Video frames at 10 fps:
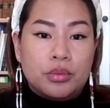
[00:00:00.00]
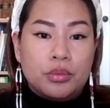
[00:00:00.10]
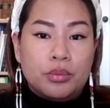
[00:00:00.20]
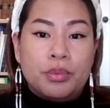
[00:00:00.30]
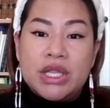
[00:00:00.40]
yeah.
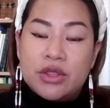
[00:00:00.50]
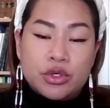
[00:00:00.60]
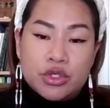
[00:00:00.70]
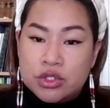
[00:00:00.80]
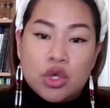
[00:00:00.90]
But
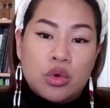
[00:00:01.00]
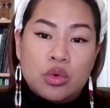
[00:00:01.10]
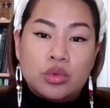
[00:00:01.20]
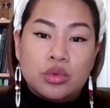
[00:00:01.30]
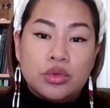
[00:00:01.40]
there is
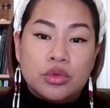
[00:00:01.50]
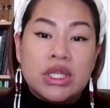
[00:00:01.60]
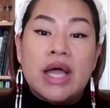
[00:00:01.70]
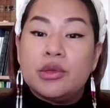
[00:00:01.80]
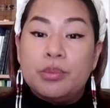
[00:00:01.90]
no
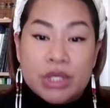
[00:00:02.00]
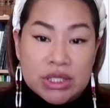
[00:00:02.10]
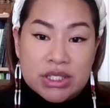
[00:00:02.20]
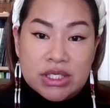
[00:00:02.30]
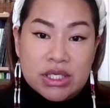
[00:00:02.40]

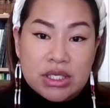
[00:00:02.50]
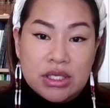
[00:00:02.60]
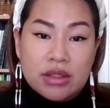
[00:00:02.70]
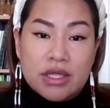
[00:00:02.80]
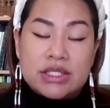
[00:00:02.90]

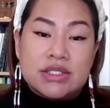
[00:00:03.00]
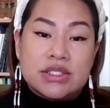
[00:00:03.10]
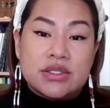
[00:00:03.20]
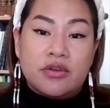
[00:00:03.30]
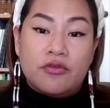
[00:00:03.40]
liability that
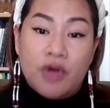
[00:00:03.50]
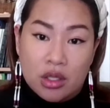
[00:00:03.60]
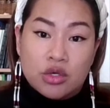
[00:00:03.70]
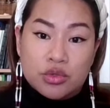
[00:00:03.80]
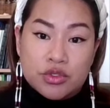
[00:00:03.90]

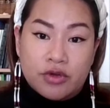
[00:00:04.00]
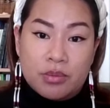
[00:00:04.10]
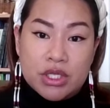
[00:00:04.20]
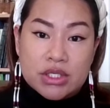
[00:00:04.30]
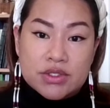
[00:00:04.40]
follows
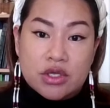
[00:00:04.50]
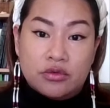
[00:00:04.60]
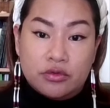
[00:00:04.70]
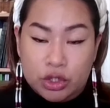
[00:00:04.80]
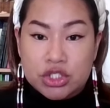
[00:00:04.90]
from this,
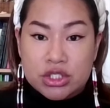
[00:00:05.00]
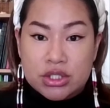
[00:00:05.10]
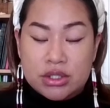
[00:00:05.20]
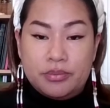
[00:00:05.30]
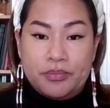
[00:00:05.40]

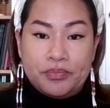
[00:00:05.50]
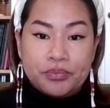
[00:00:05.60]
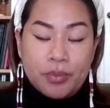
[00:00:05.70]
unfortunately.